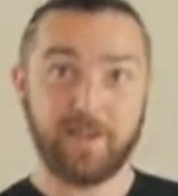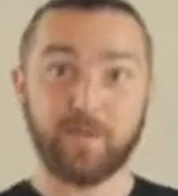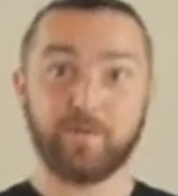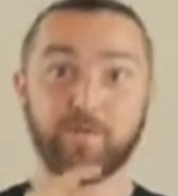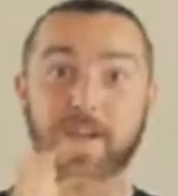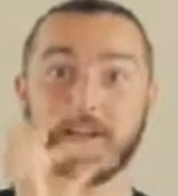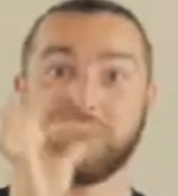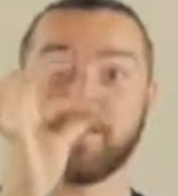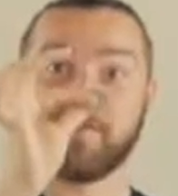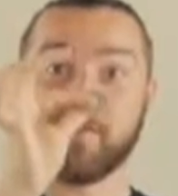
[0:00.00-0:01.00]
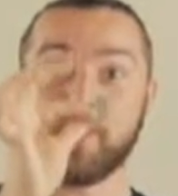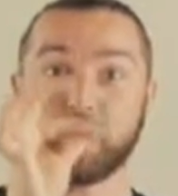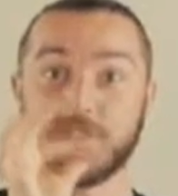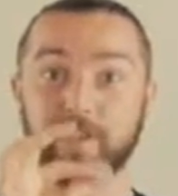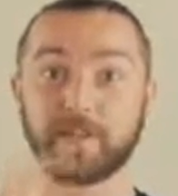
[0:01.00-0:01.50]
a range of
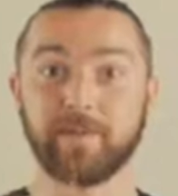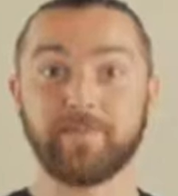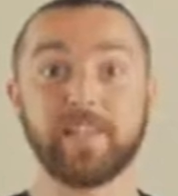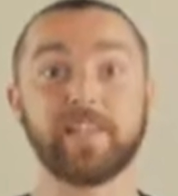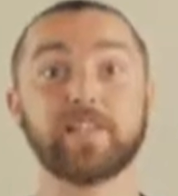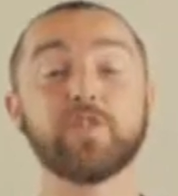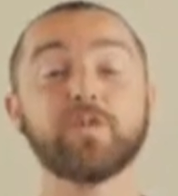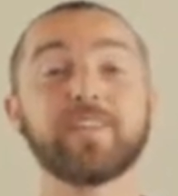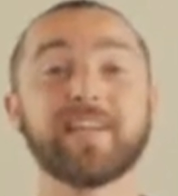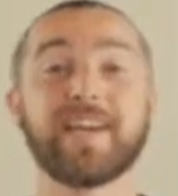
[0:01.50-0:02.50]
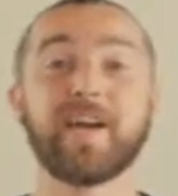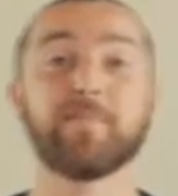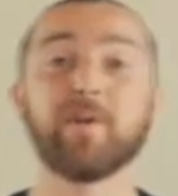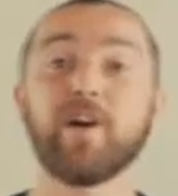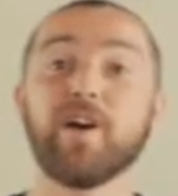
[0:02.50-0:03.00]
motion here. And this is with a
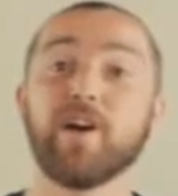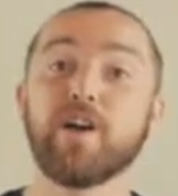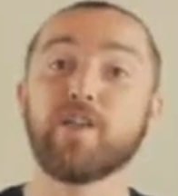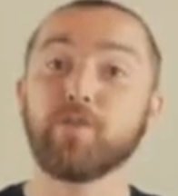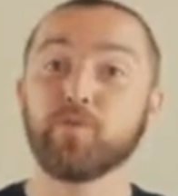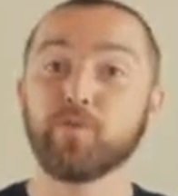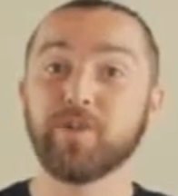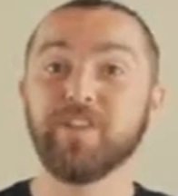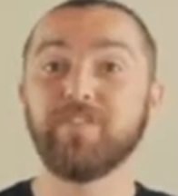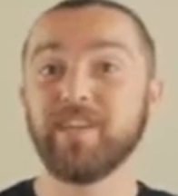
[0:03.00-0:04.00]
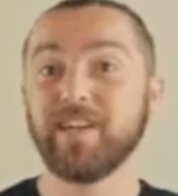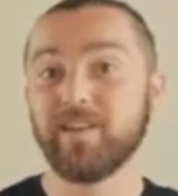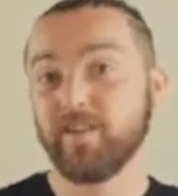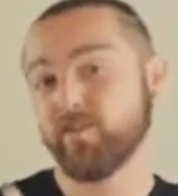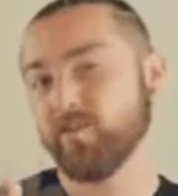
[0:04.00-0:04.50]
camera
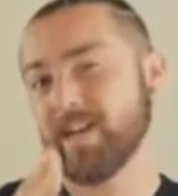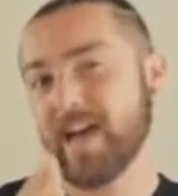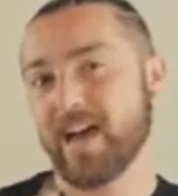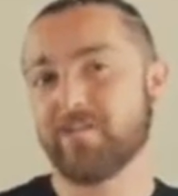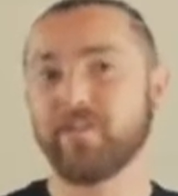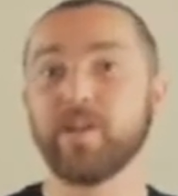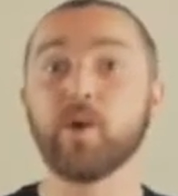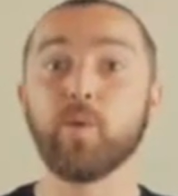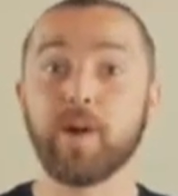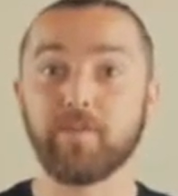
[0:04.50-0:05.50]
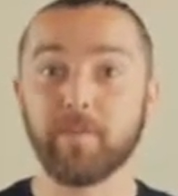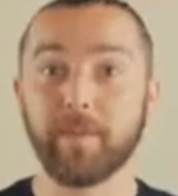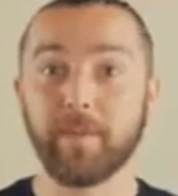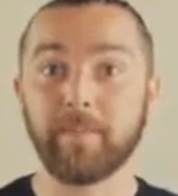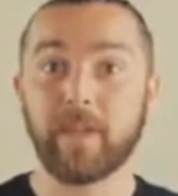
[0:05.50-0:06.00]
3.5 feet away from
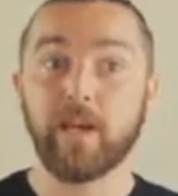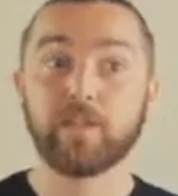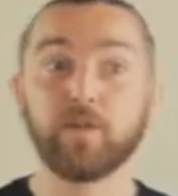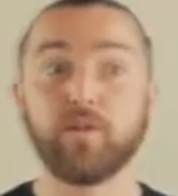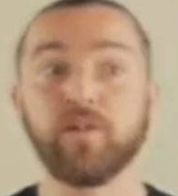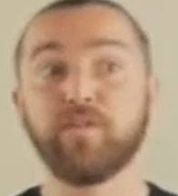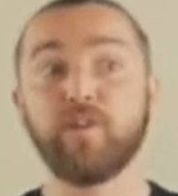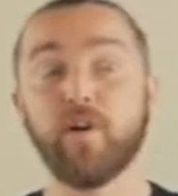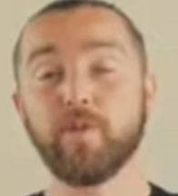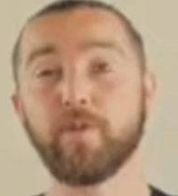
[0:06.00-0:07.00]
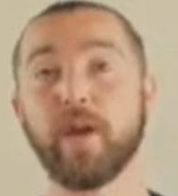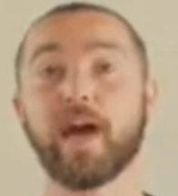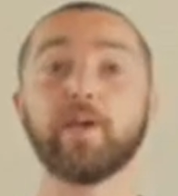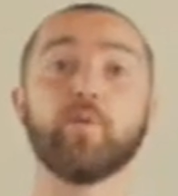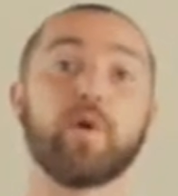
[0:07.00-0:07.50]
me. So the farther
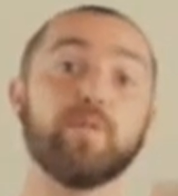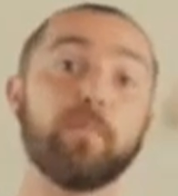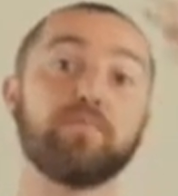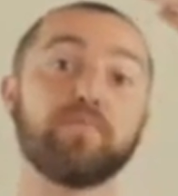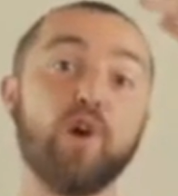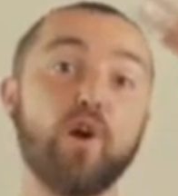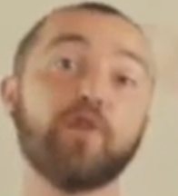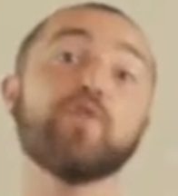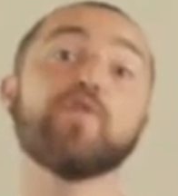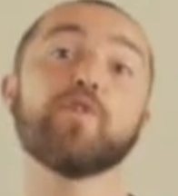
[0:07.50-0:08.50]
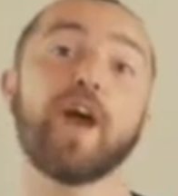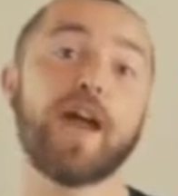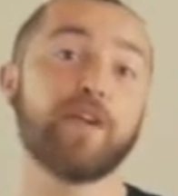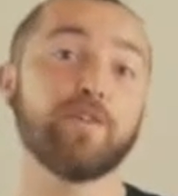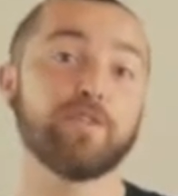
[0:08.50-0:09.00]
back you are, the broader your
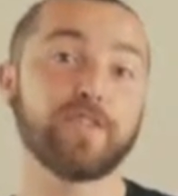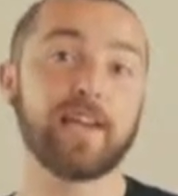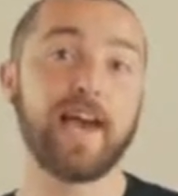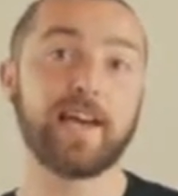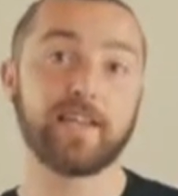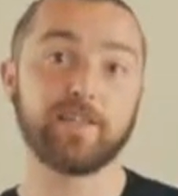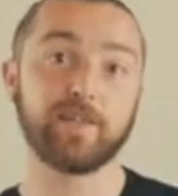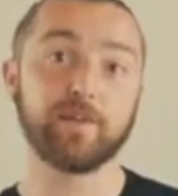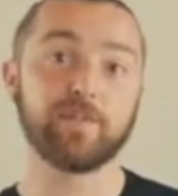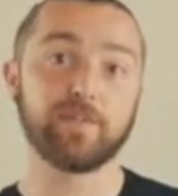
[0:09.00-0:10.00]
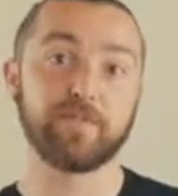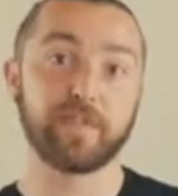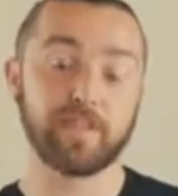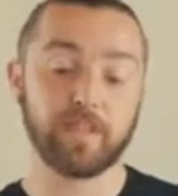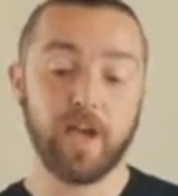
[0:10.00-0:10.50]
angles get in terms of
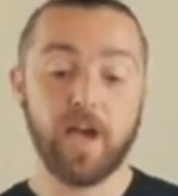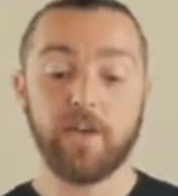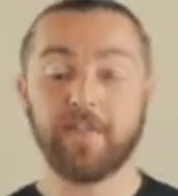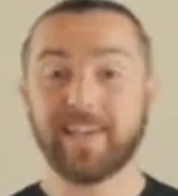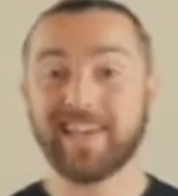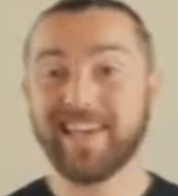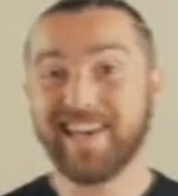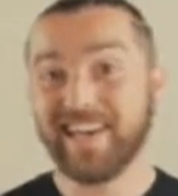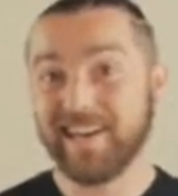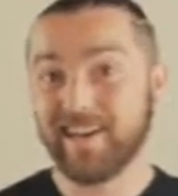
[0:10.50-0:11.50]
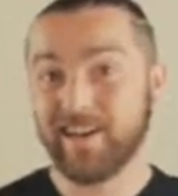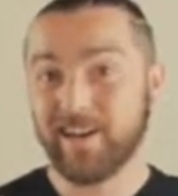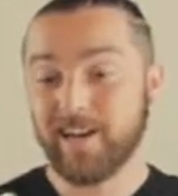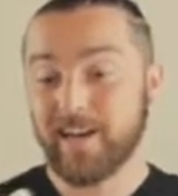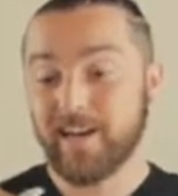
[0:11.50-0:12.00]
this. The key
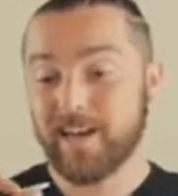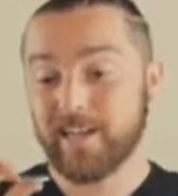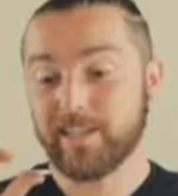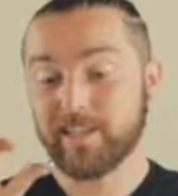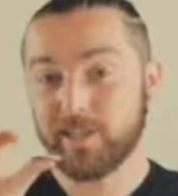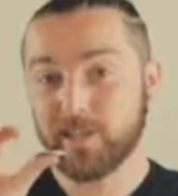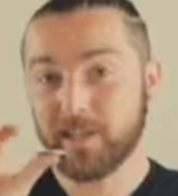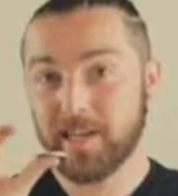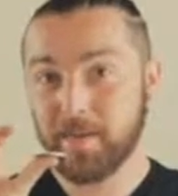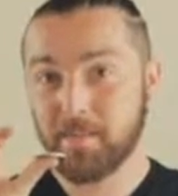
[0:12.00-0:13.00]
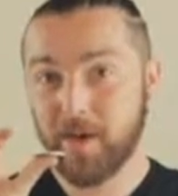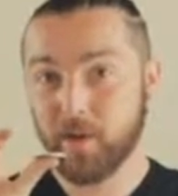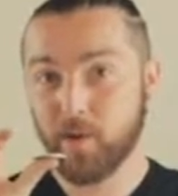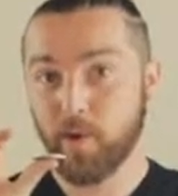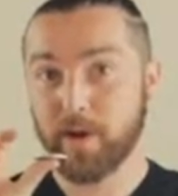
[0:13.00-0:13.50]
is to just keep
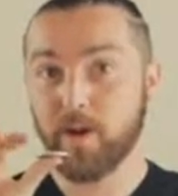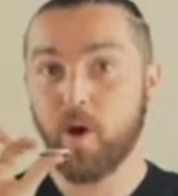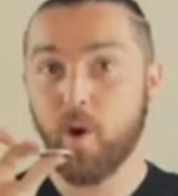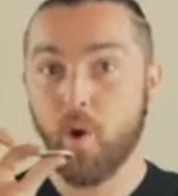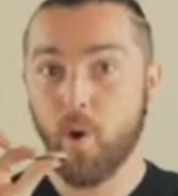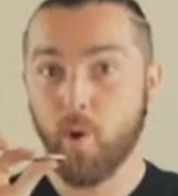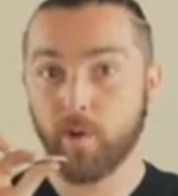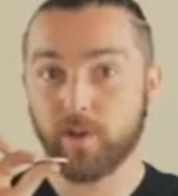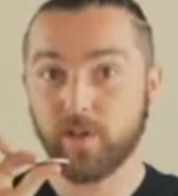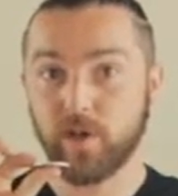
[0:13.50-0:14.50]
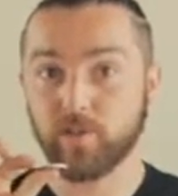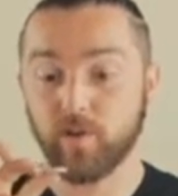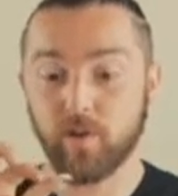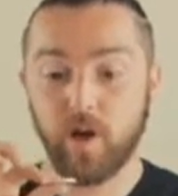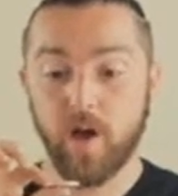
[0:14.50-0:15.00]
that coin horizontal,